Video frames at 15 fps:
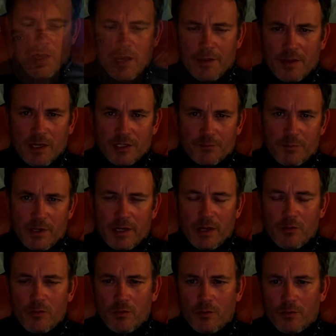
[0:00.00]
And that's me
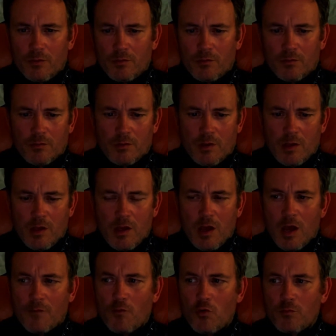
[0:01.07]
now.
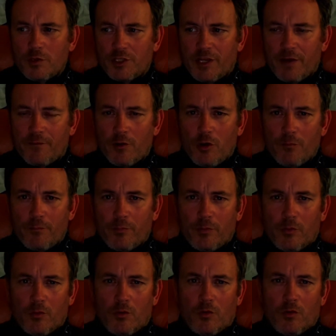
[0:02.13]
I've almost given up
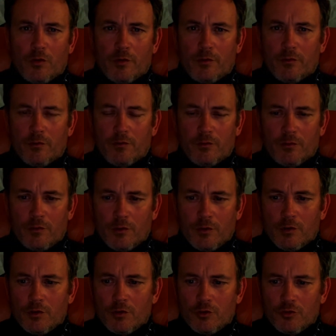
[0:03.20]
on
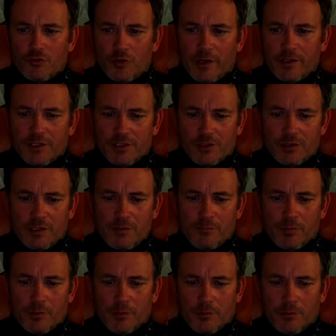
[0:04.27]
trying to sleep.